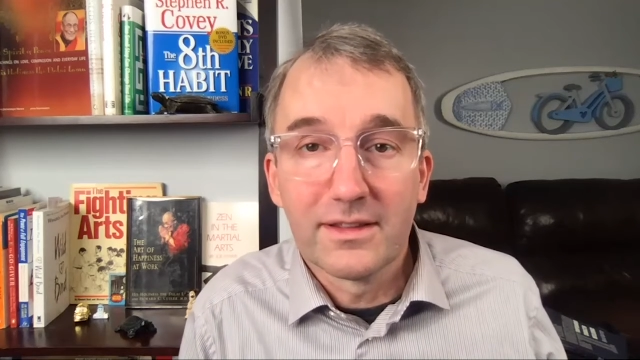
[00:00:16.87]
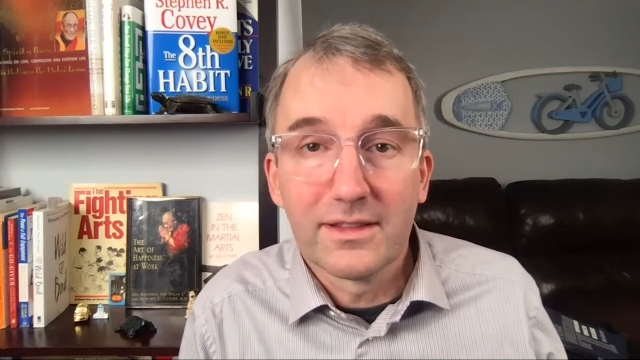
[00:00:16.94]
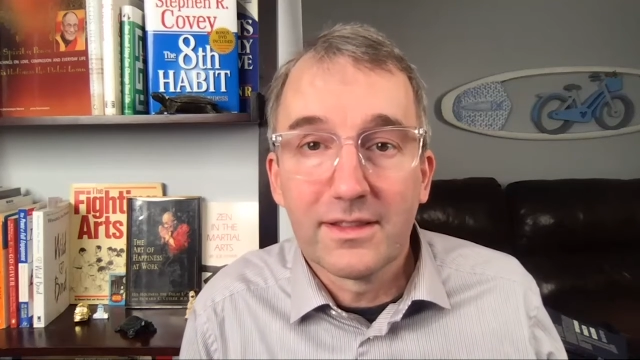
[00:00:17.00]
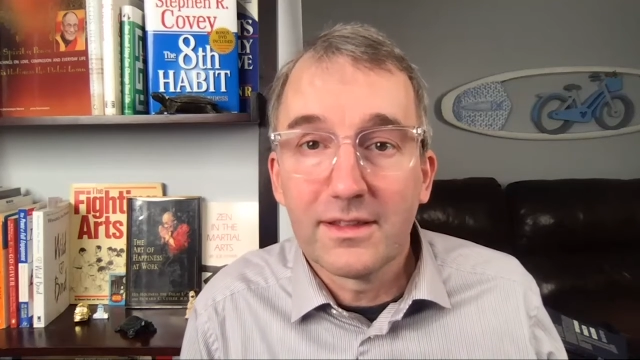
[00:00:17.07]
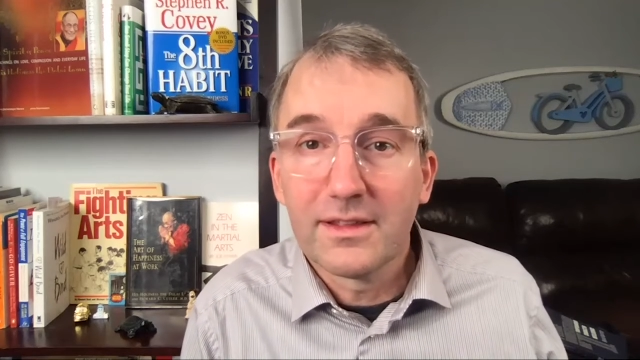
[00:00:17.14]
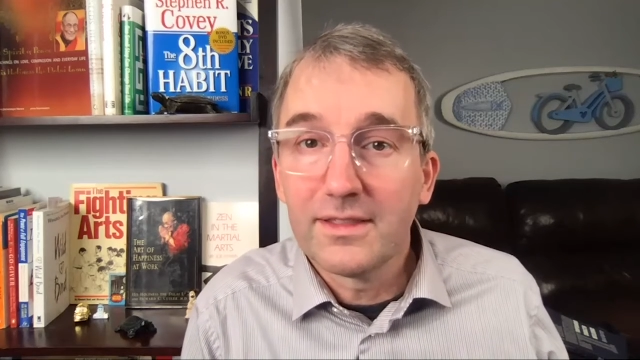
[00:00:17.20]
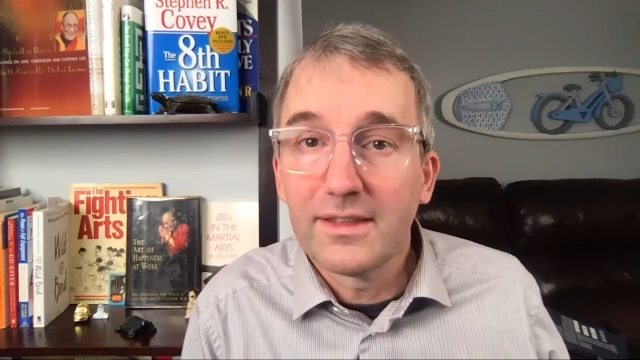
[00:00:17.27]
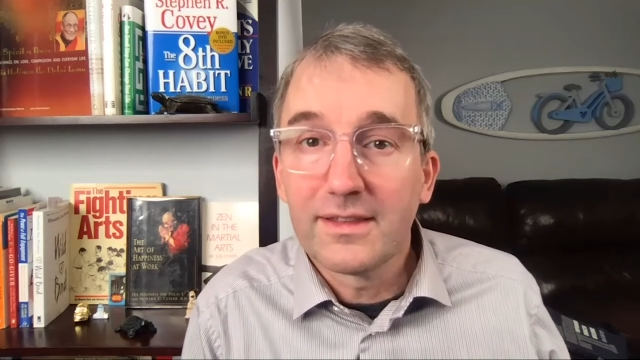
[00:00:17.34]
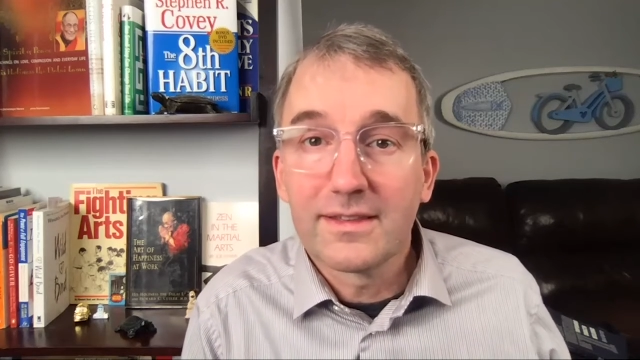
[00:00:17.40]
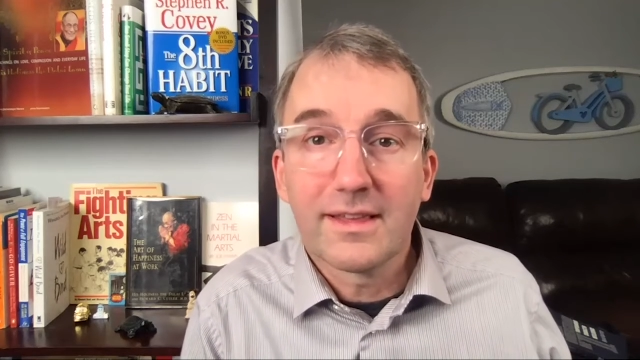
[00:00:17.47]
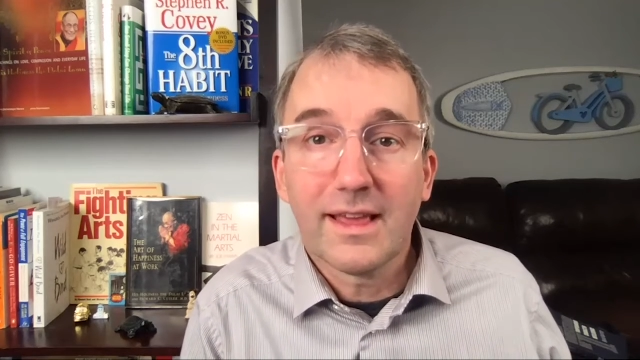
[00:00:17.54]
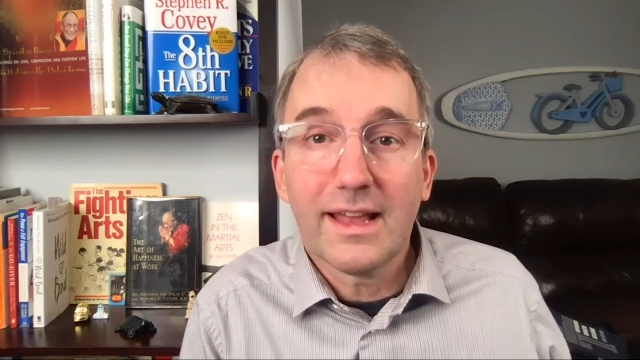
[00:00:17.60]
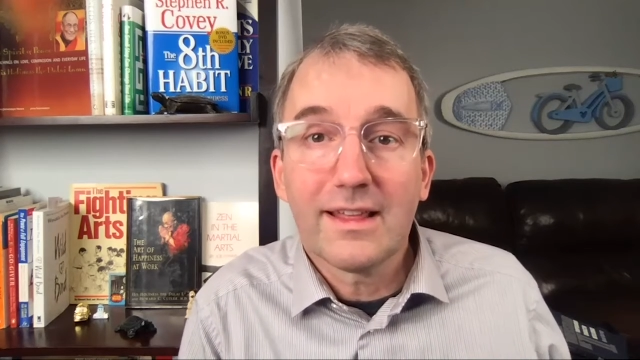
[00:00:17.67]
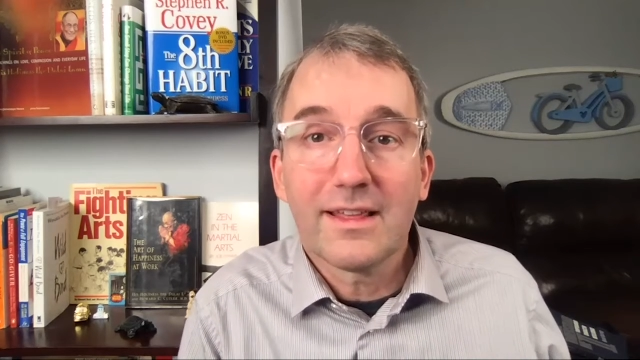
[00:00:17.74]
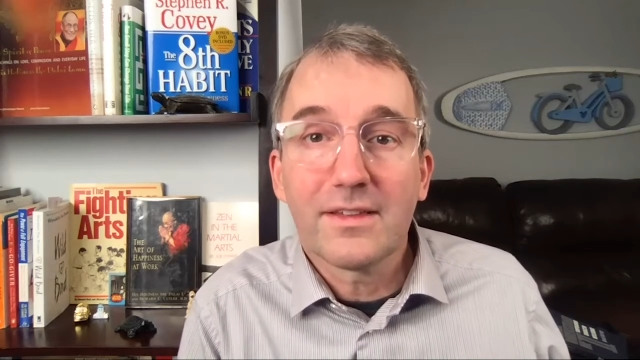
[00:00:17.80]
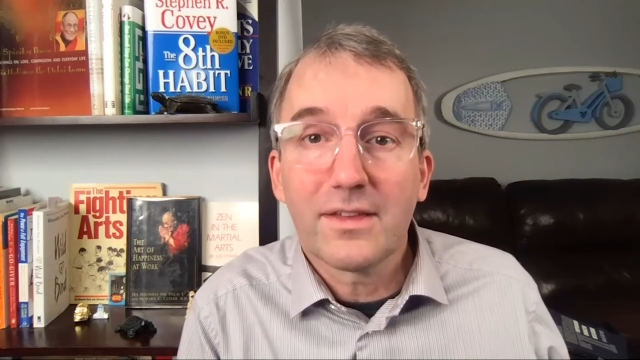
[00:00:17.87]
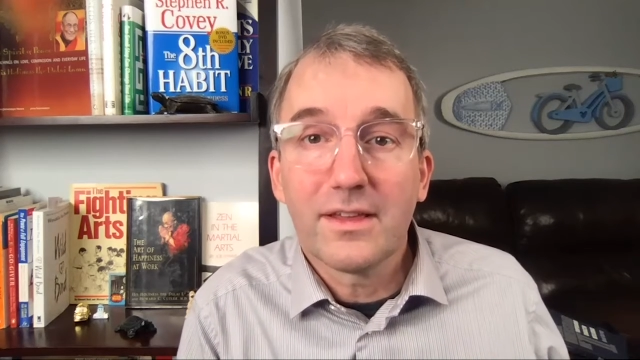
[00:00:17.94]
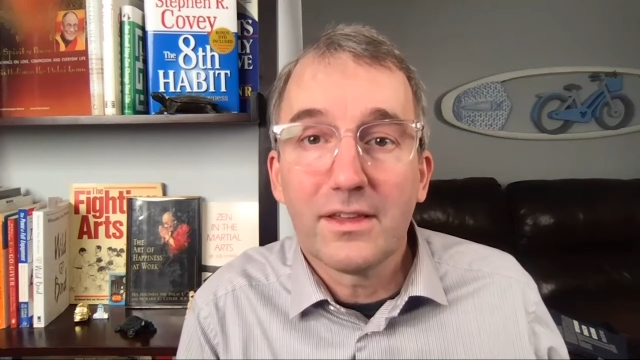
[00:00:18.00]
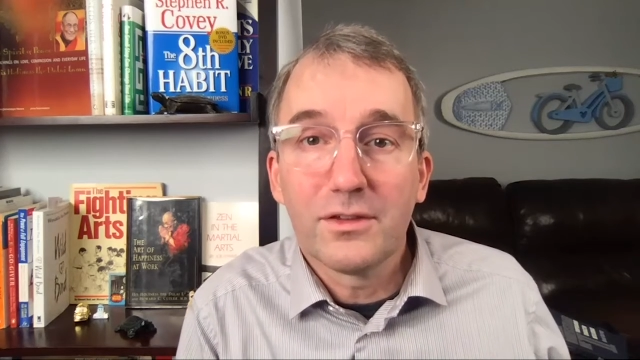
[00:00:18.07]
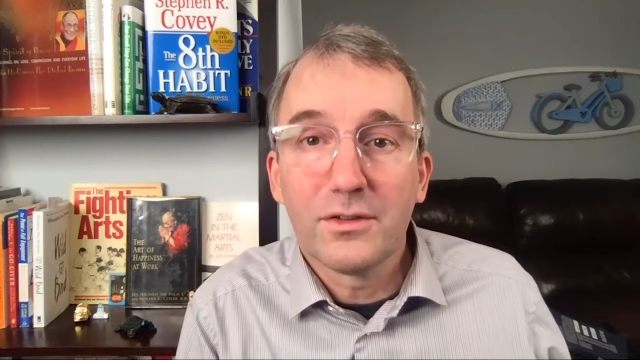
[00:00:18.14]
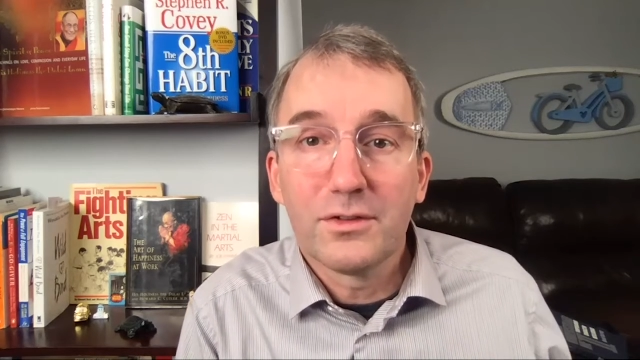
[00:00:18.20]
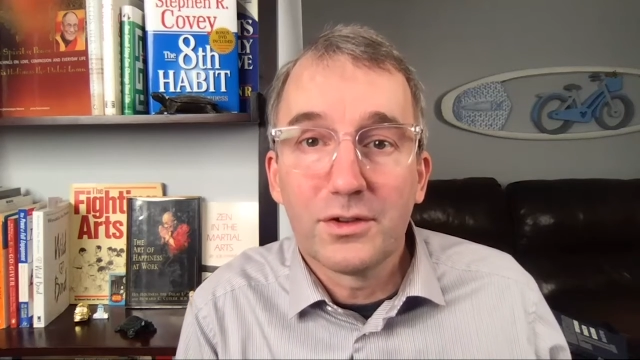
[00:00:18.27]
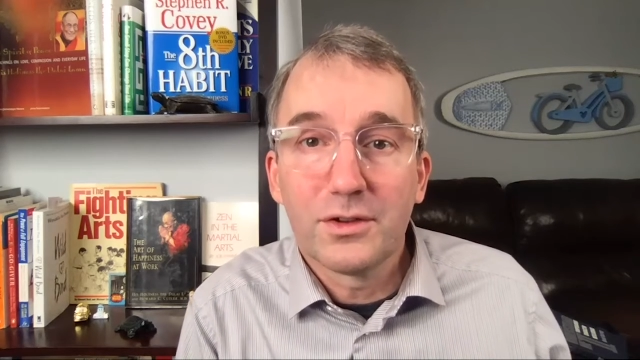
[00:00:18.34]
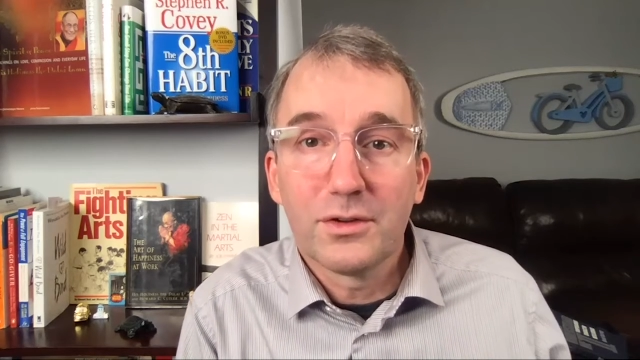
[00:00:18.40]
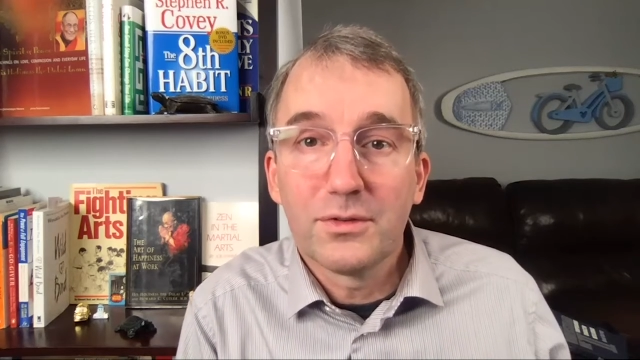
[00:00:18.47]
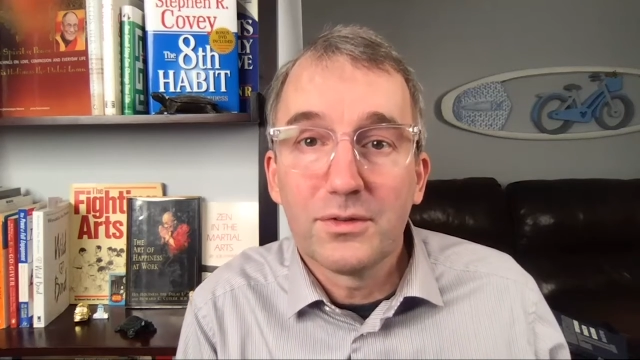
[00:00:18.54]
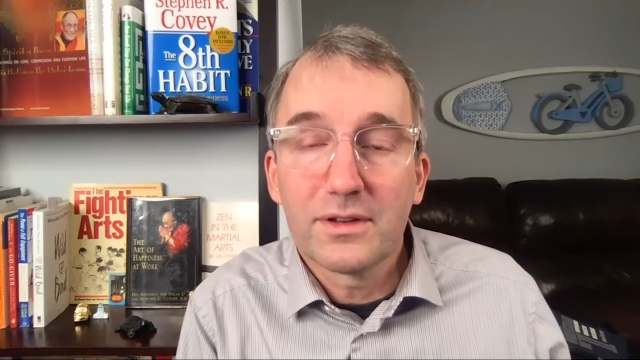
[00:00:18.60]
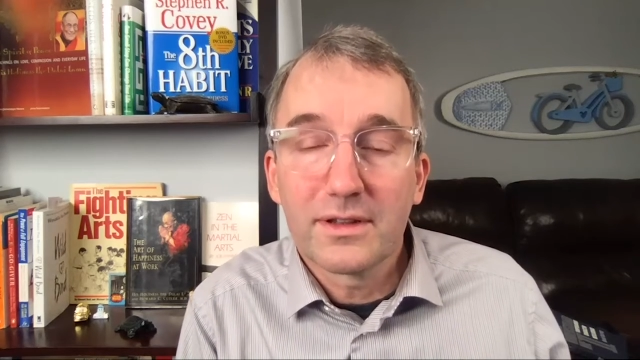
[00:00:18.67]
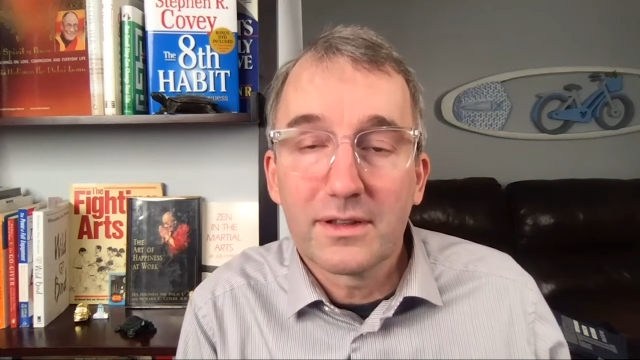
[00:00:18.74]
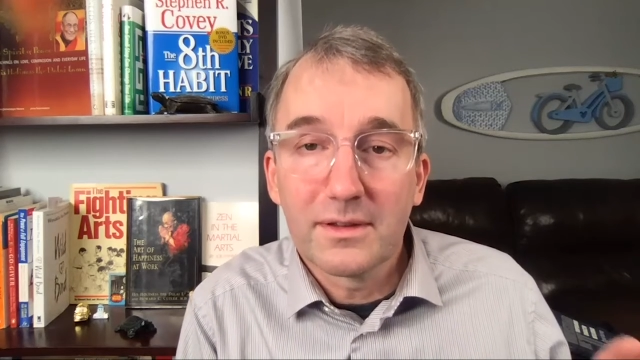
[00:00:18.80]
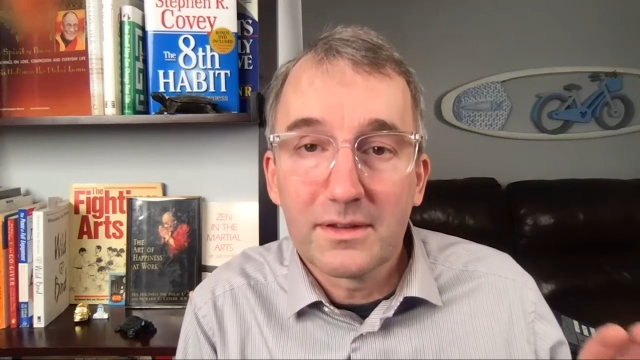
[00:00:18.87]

The, the settings that you do to,